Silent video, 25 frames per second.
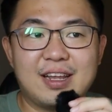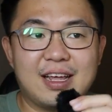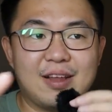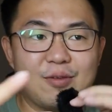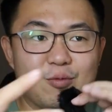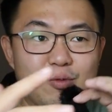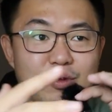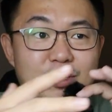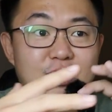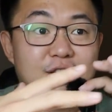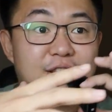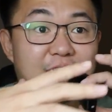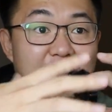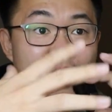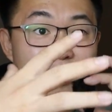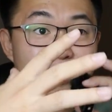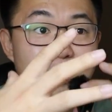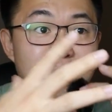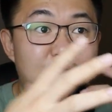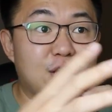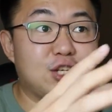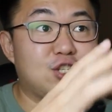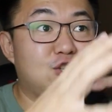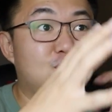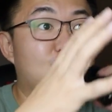that will
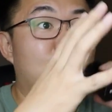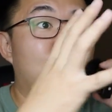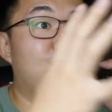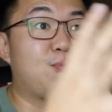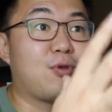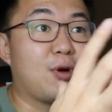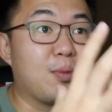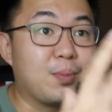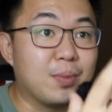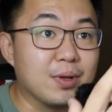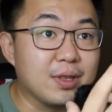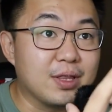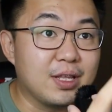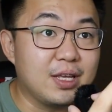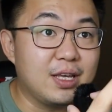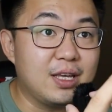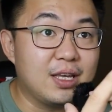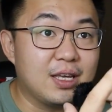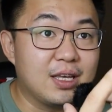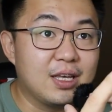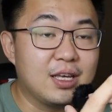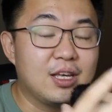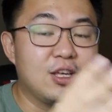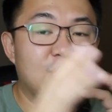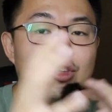damage your property.